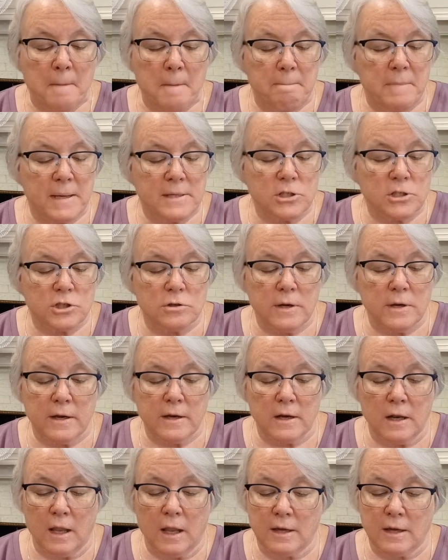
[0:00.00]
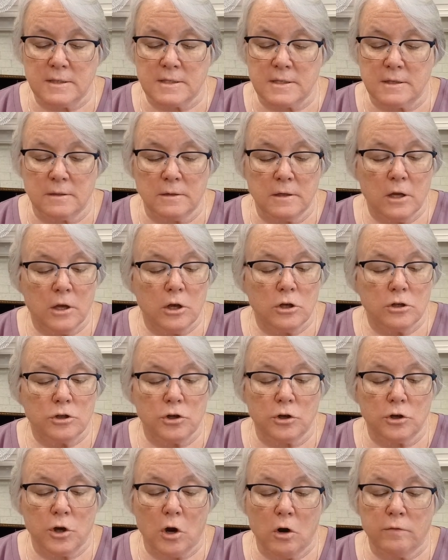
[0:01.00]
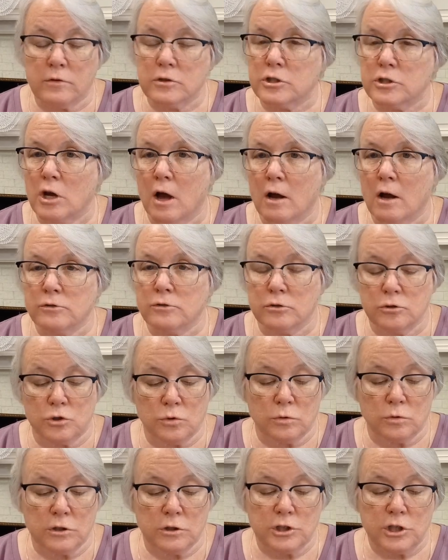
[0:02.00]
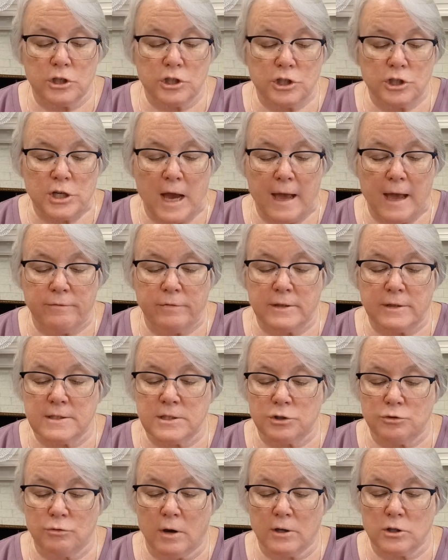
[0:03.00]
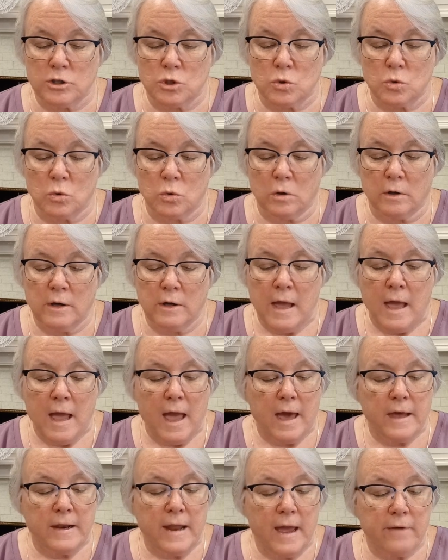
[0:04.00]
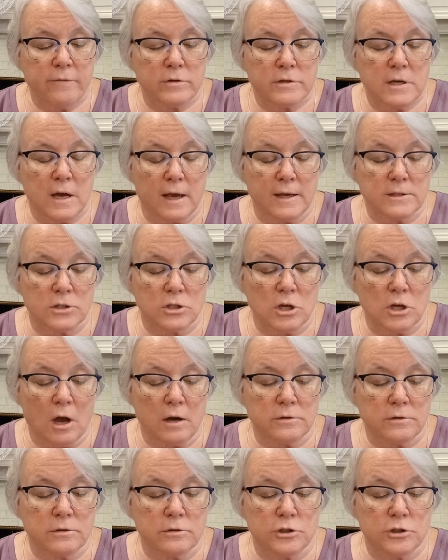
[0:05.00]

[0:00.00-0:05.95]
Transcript: Menster and Clugston took over Dr. George Shively's drugstore and advertised Dr.